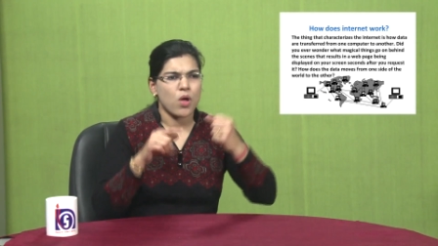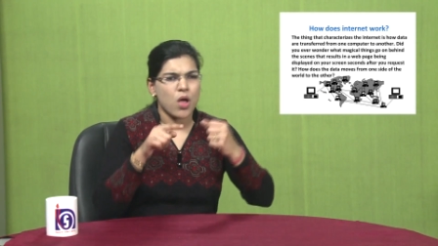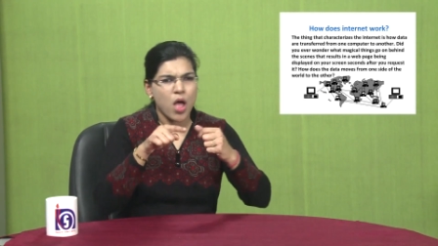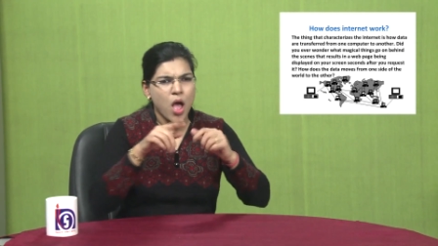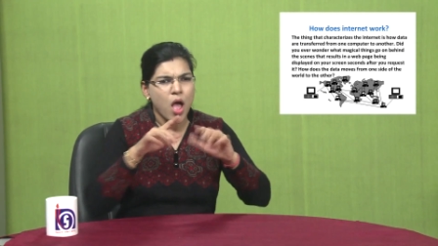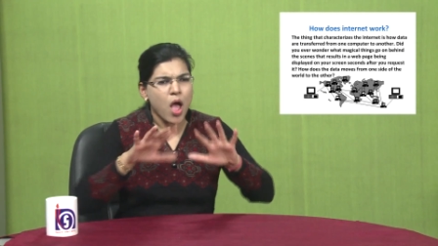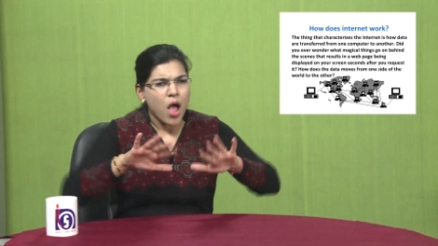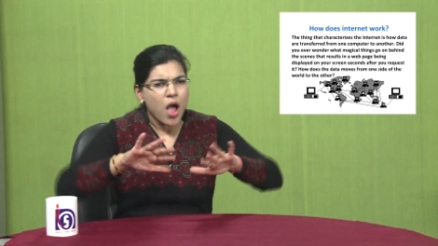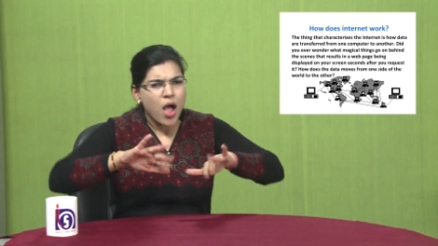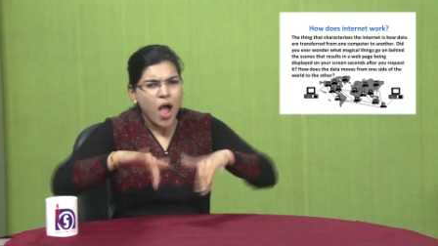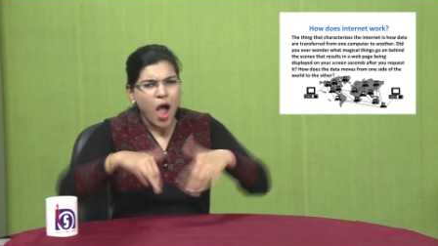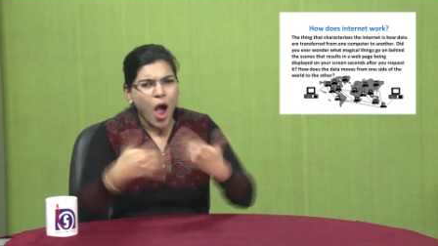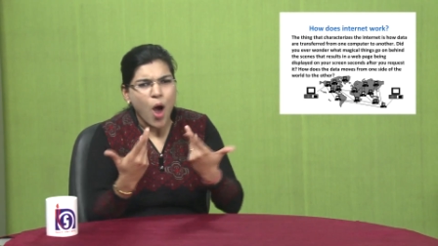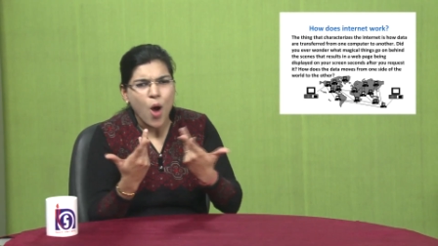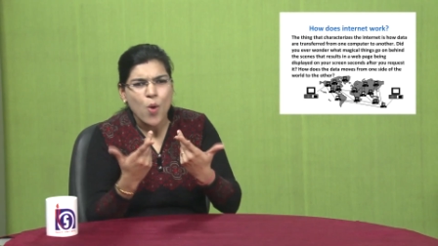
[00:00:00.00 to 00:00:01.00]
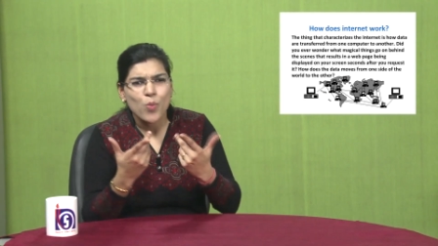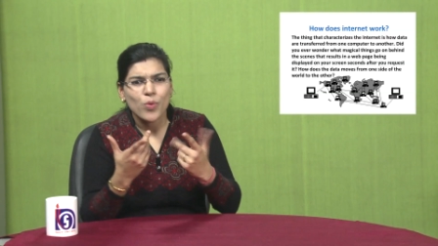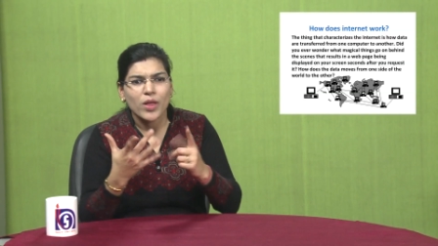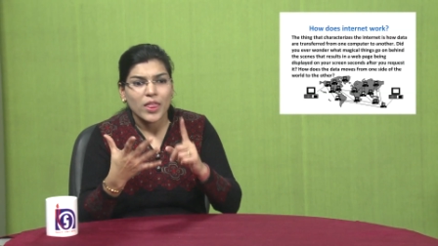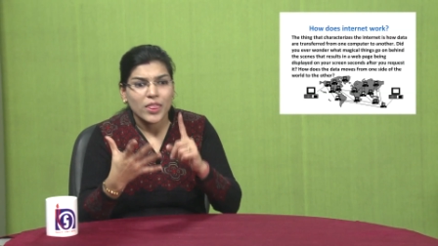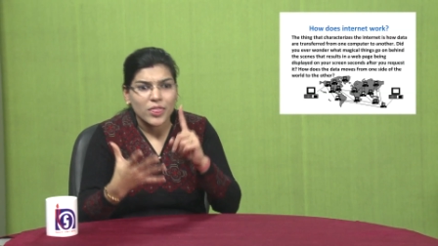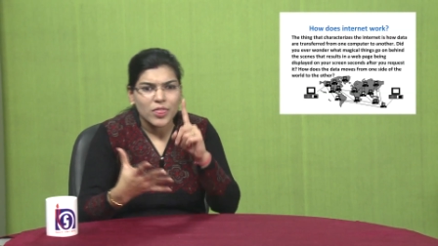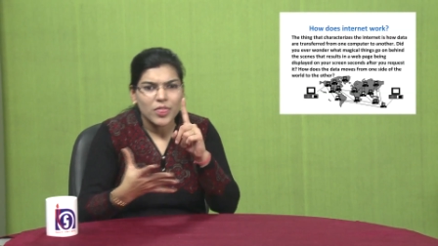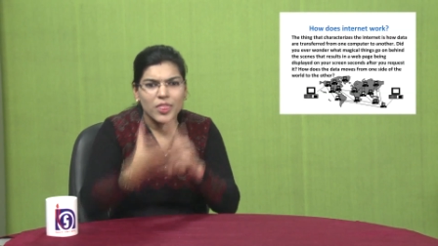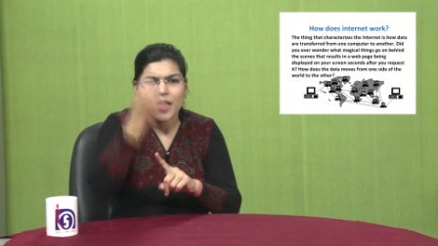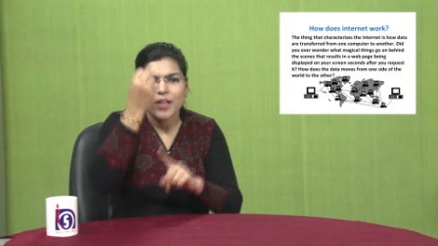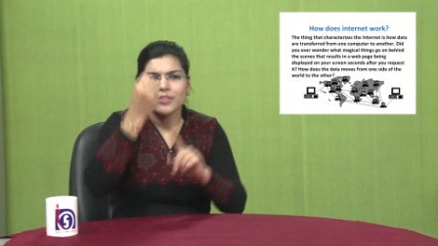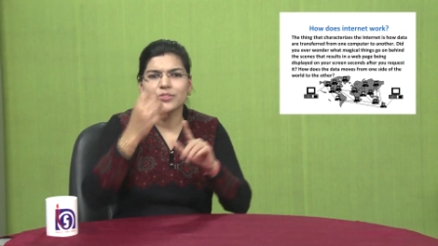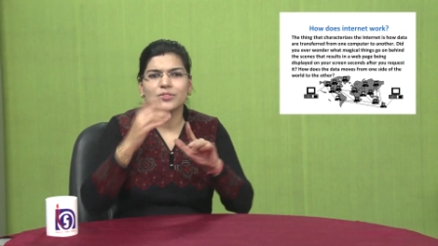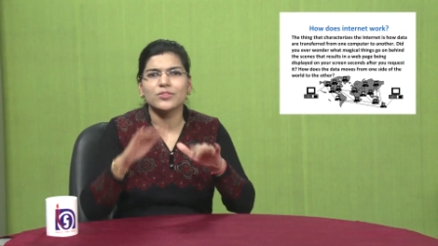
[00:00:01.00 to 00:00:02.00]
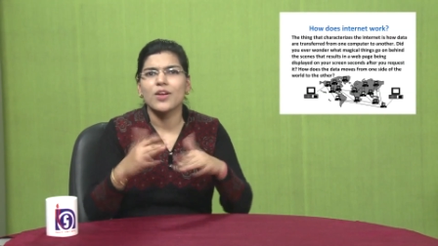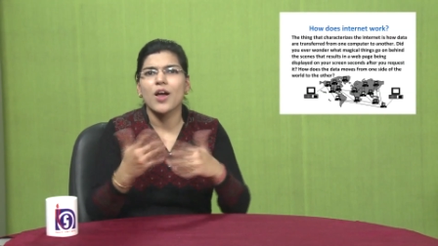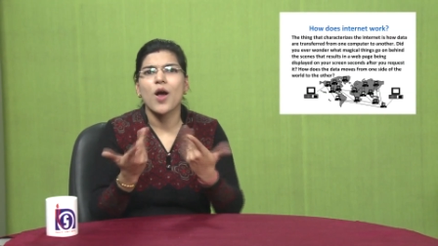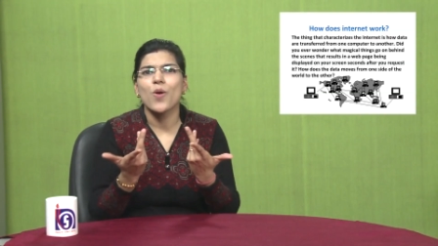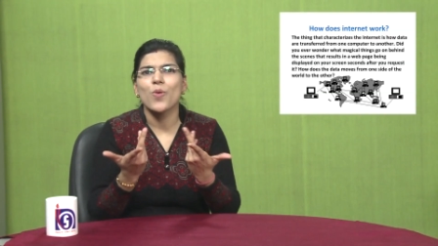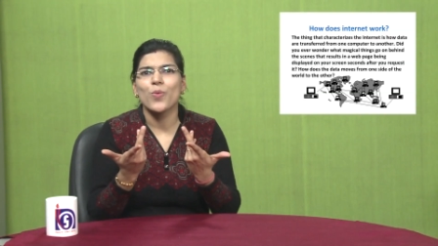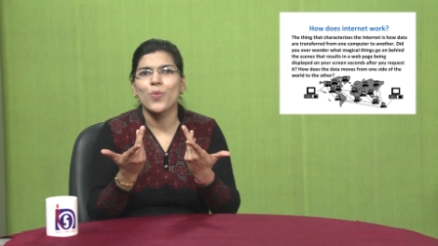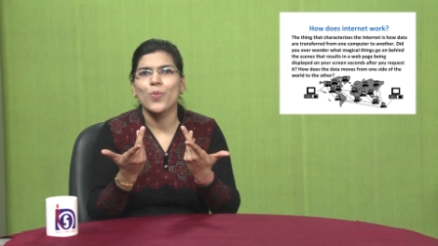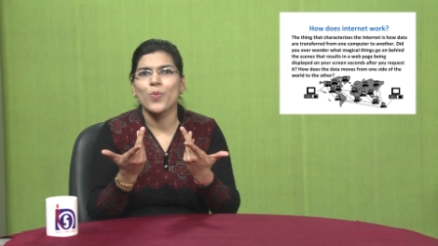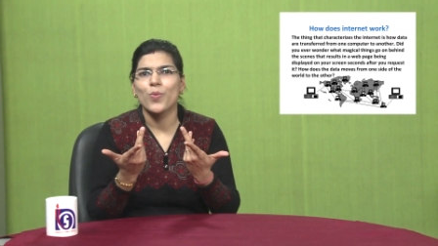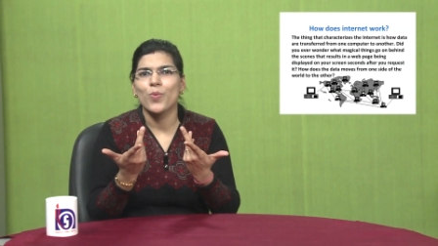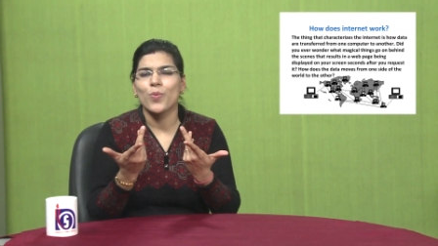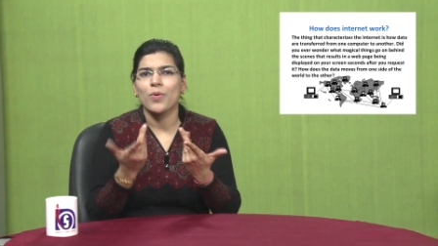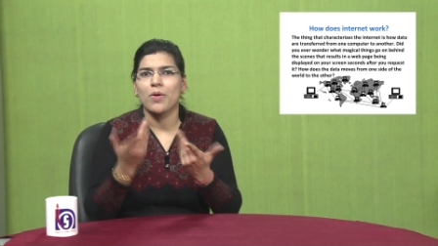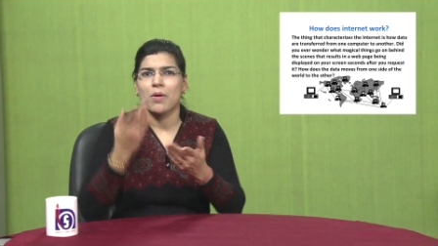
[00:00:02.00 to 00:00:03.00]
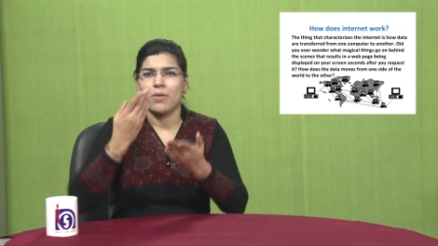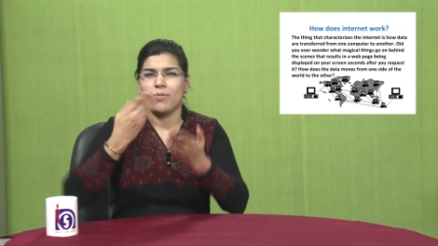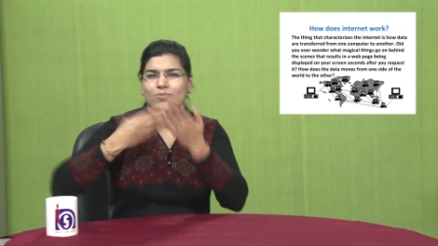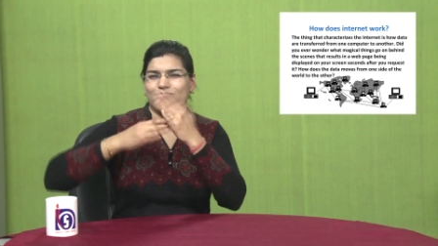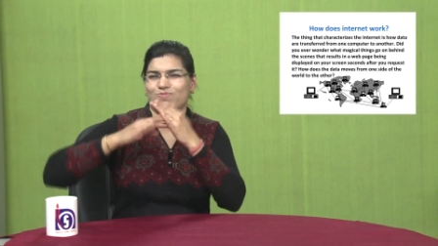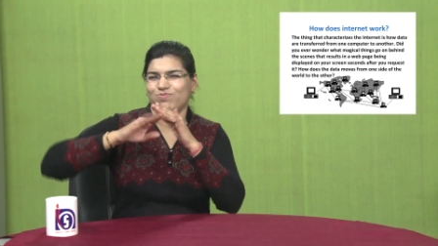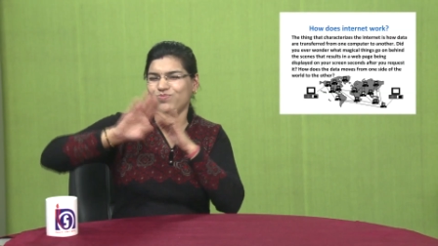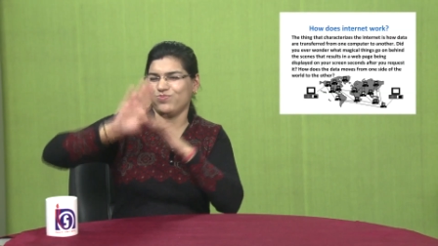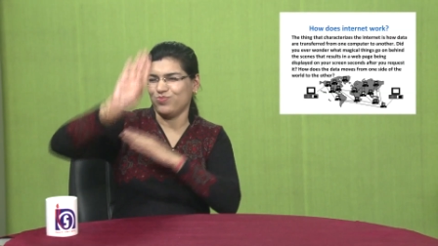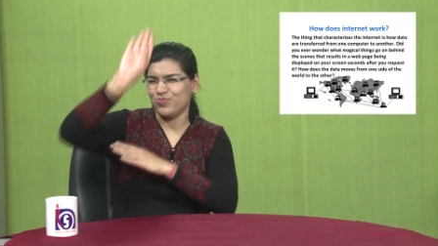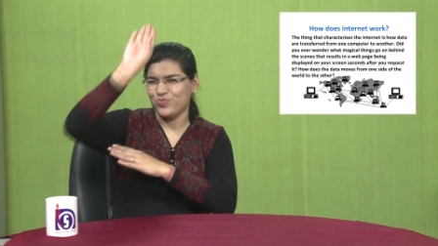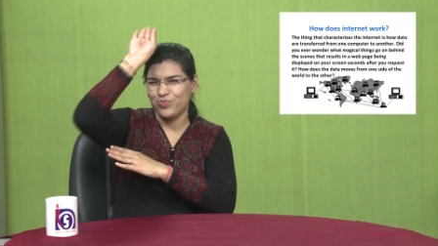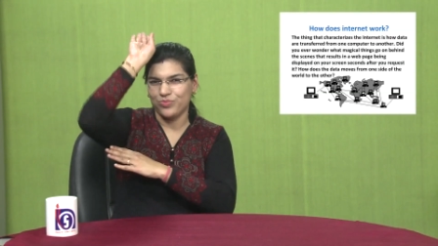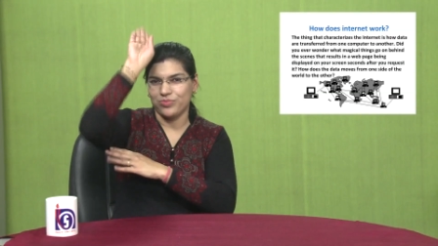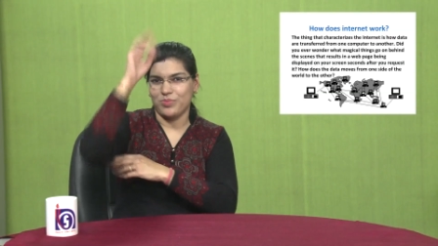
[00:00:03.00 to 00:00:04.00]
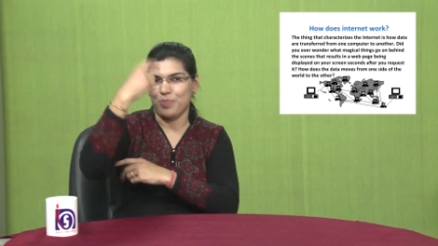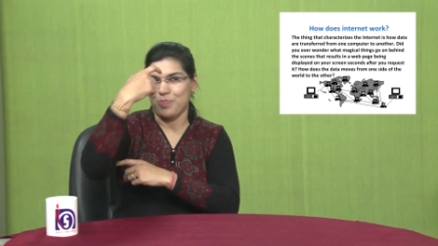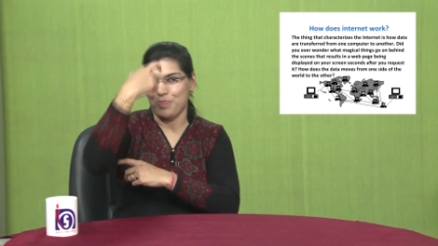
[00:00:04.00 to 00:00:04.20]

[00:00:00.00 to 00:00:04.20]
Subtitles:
Did you ever wonder what magically things go on behind